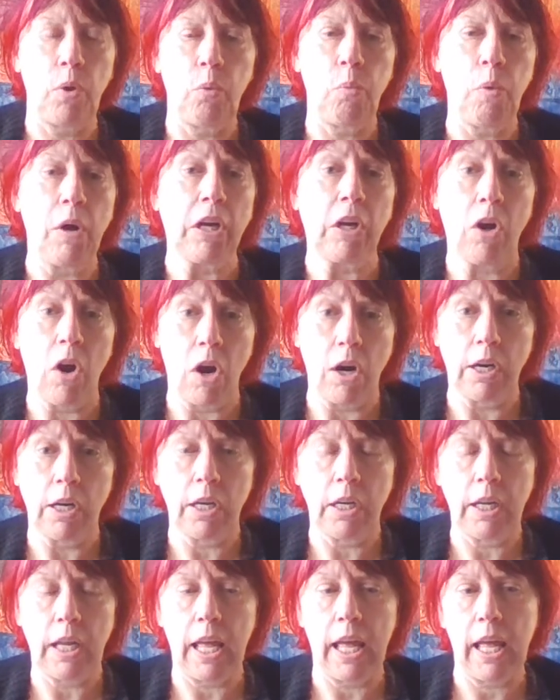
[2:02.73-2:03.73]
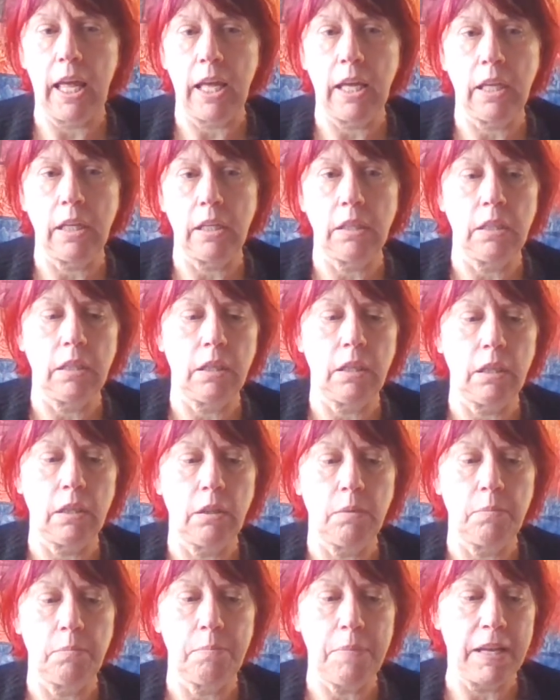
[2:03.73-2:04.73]
one card and
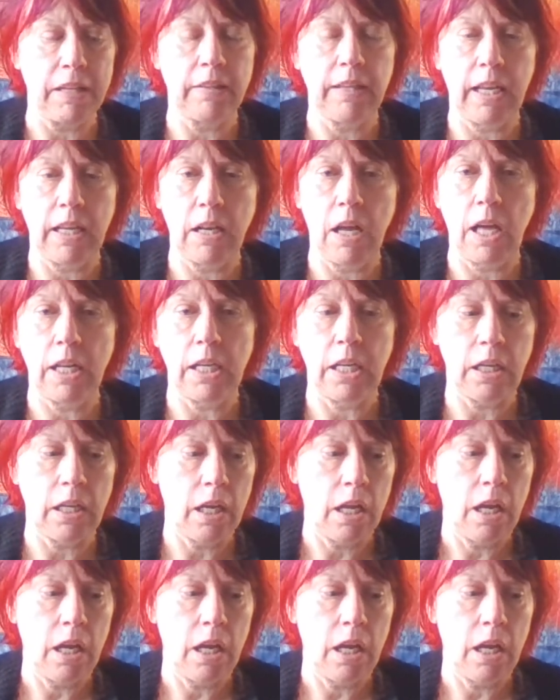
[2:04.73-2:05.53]
meditate on it.